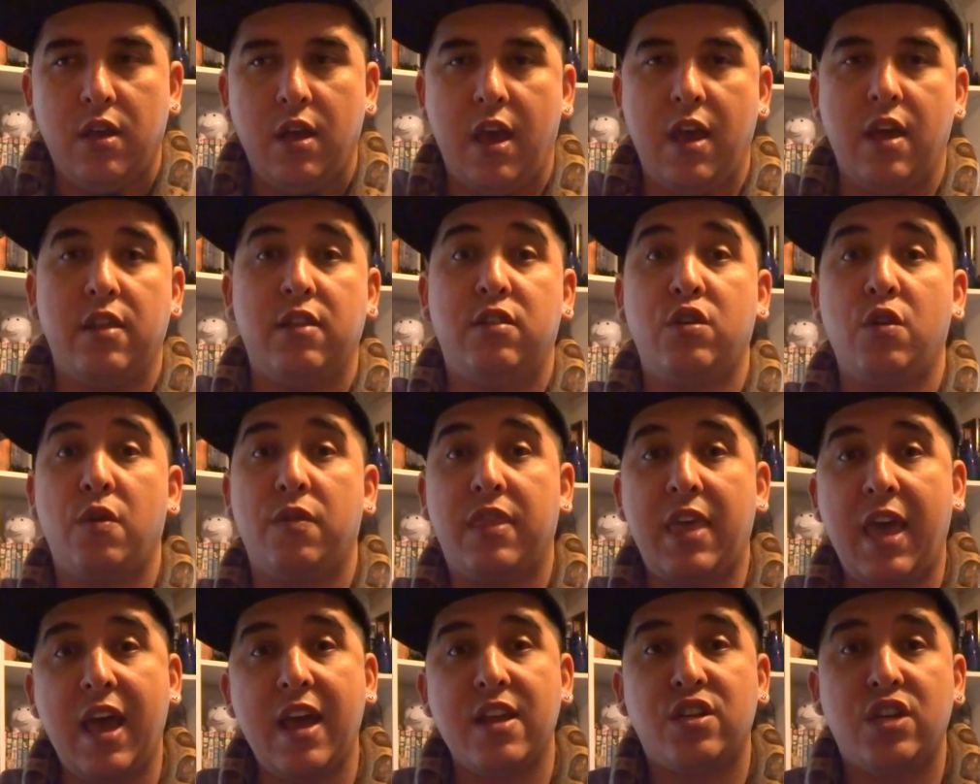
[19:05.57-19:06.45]
And so
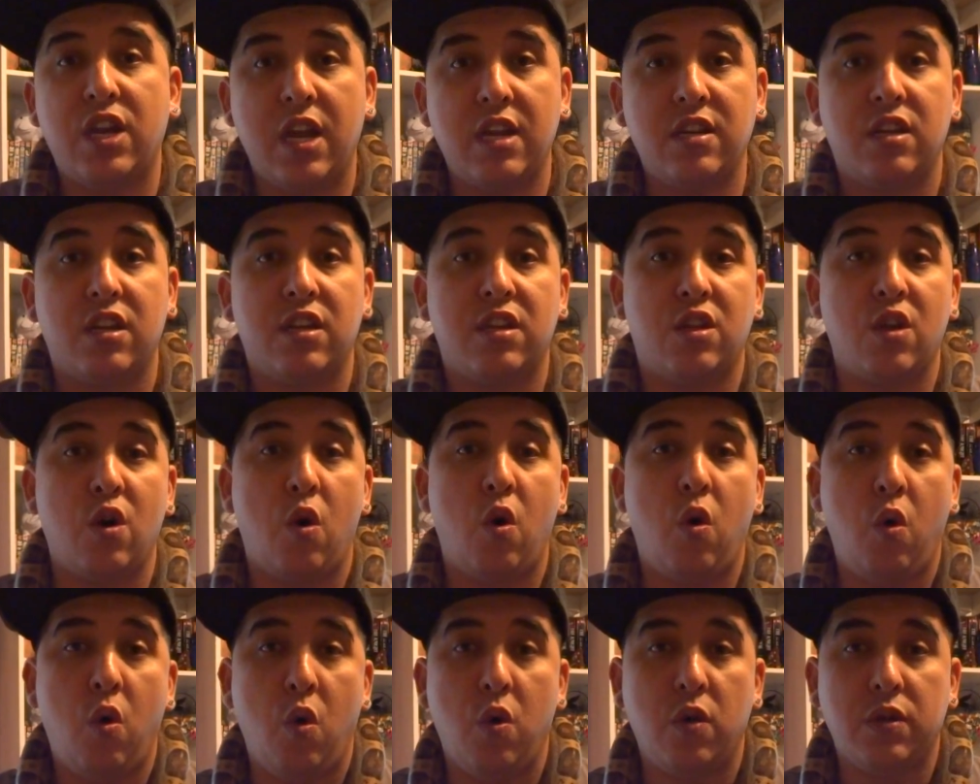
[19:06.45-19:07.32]
that changes the
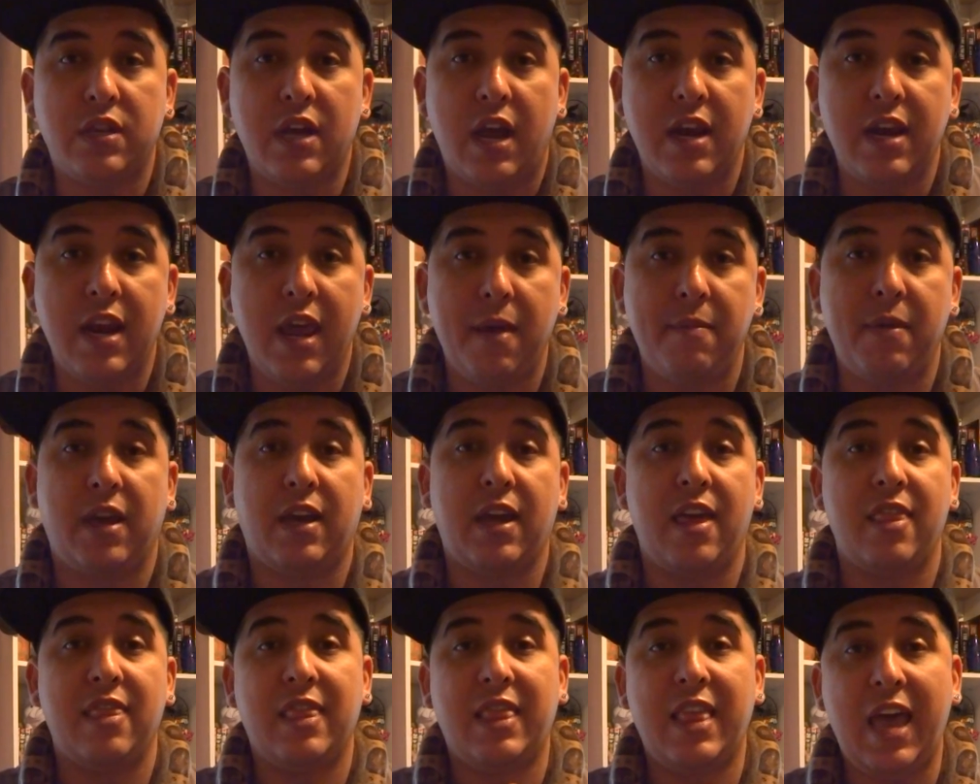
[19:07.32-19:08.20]
whole dynamic.
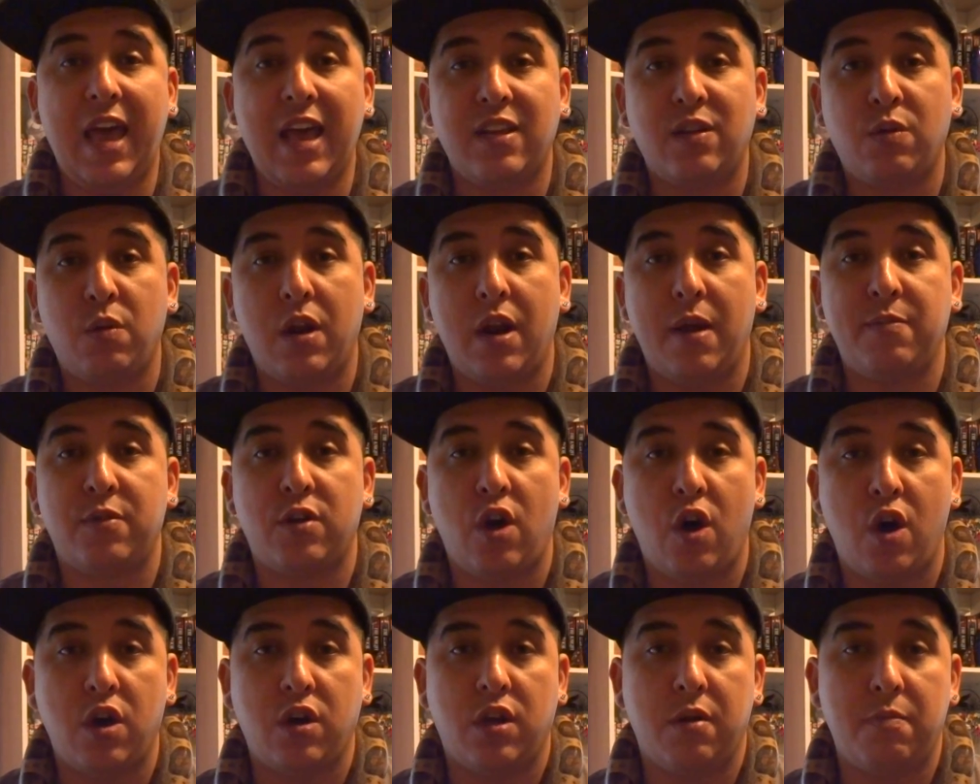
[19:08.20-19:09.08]
And that's what I'm
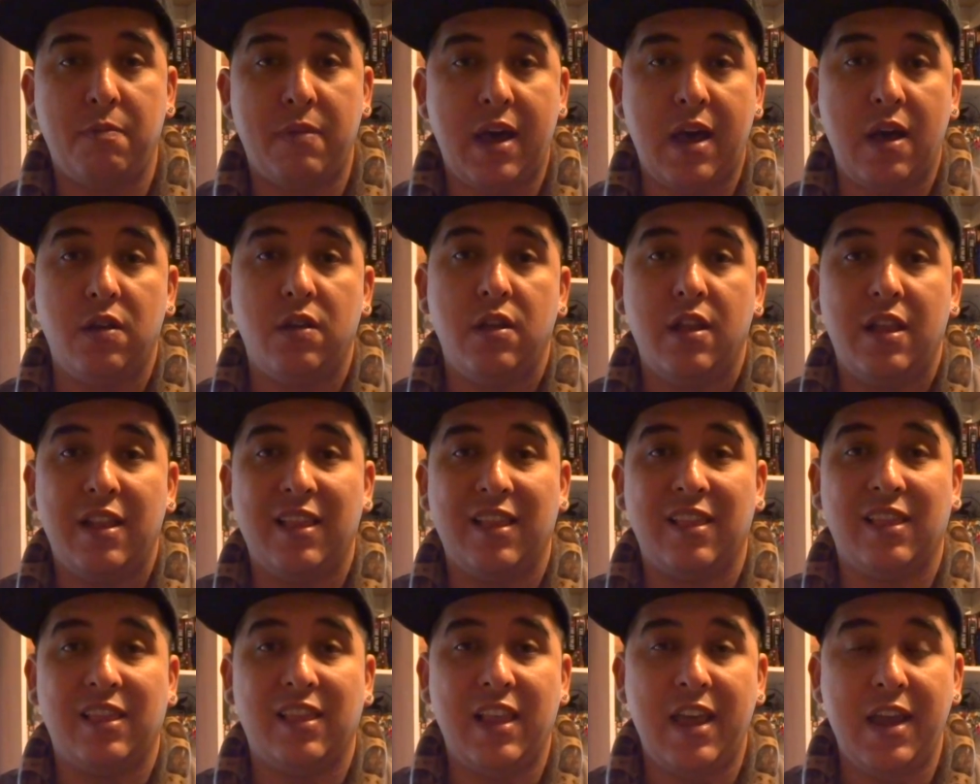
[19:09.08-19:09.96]
talking about,
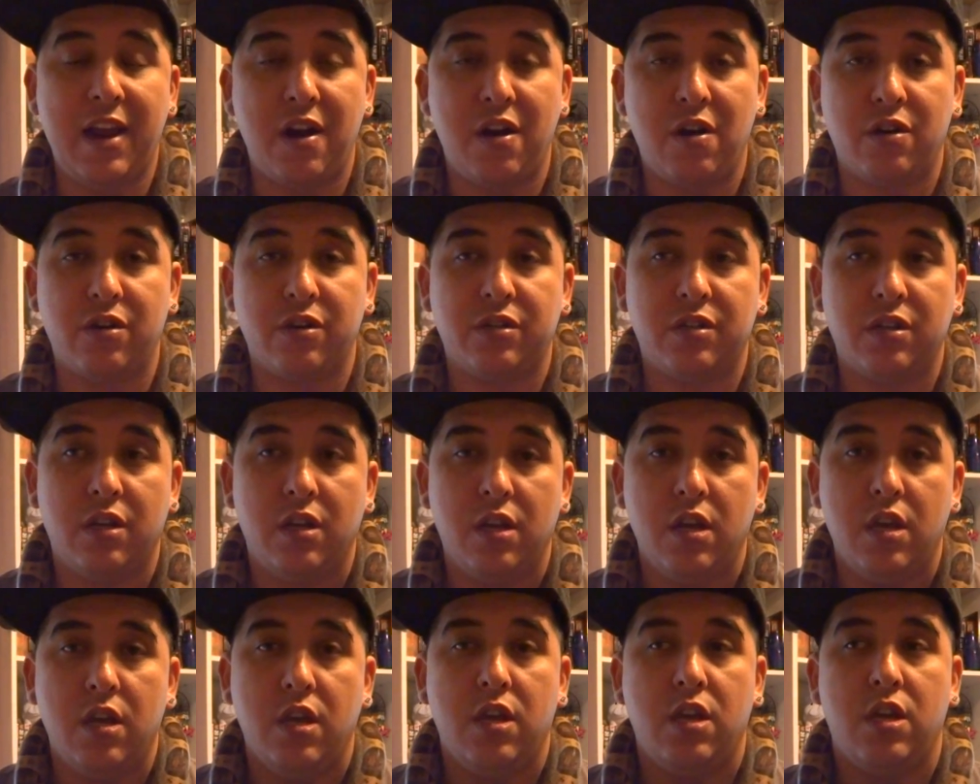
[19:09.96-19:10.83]
layers.
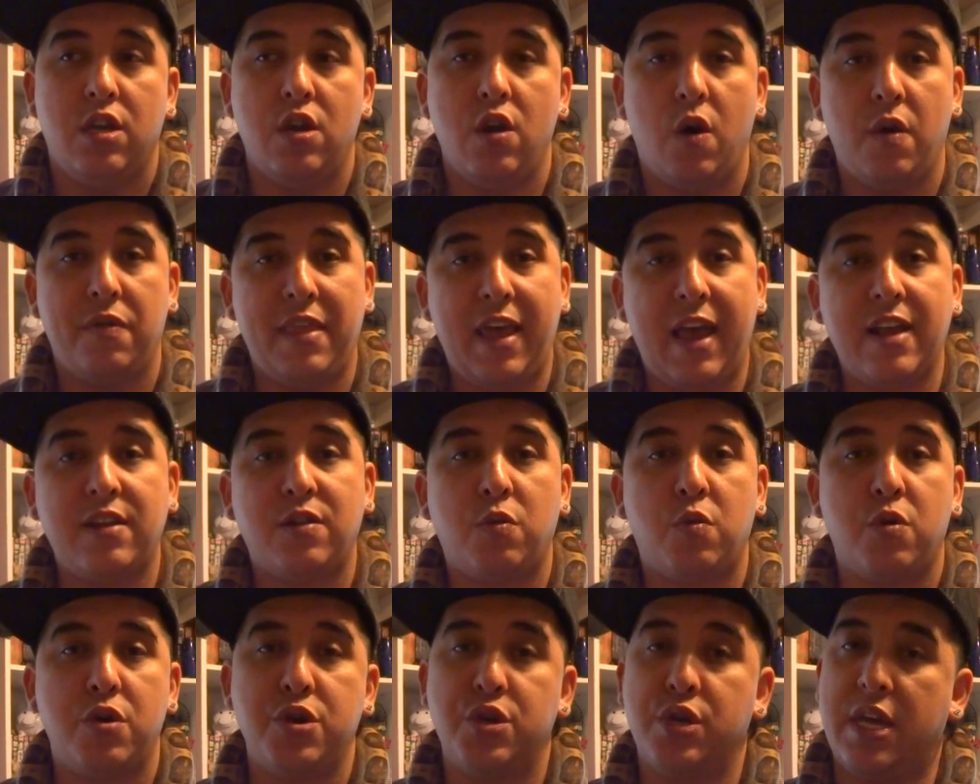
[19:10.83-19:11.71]
You know, and
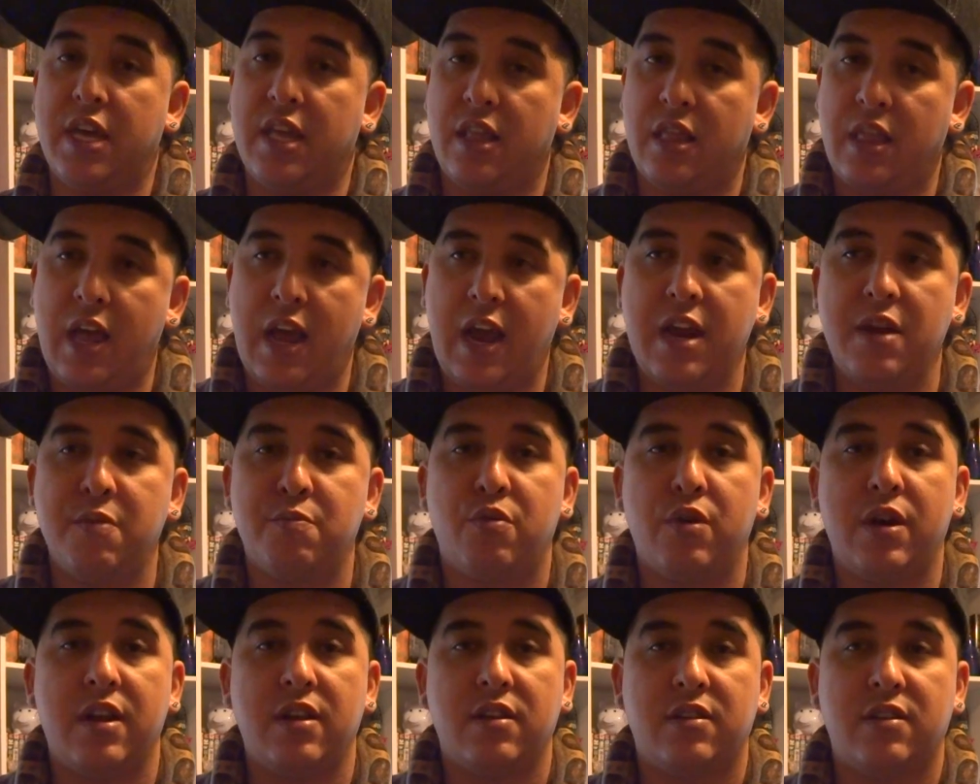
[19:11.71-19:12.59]
that's where you get line
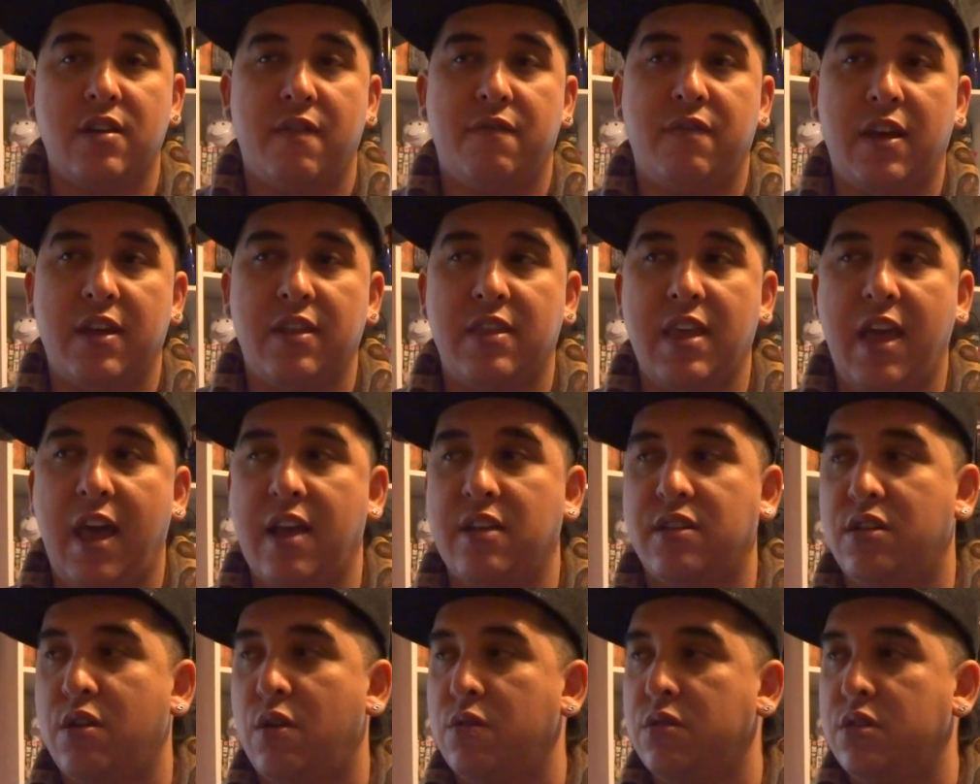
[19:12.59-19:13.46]
breeding and stuff like
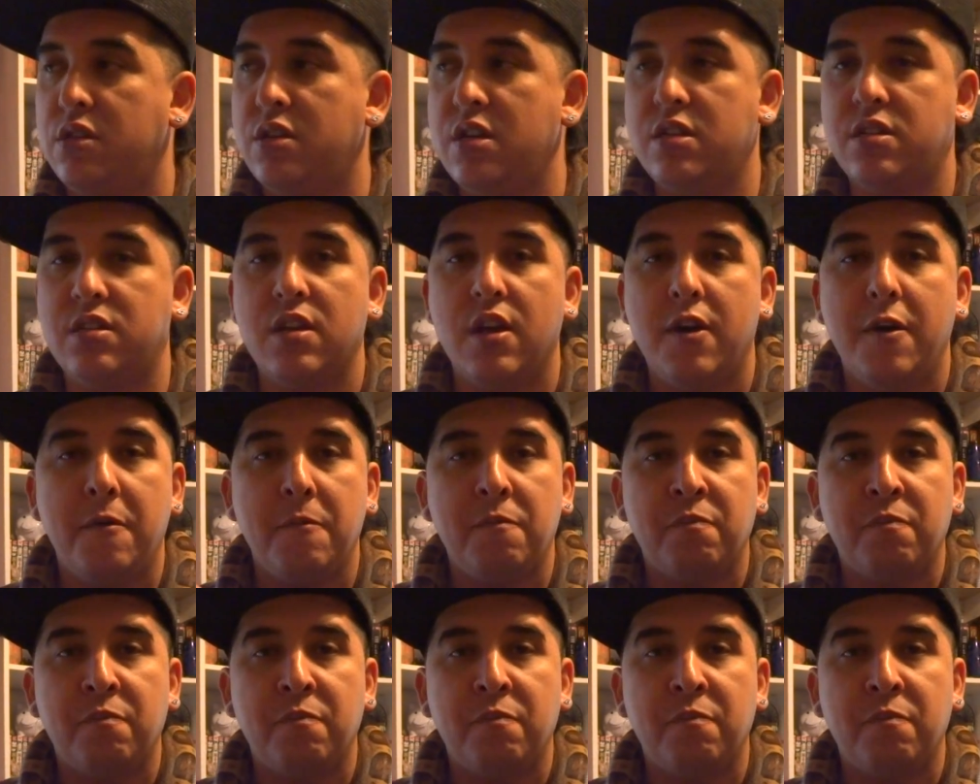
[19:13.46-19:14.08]
that. So just,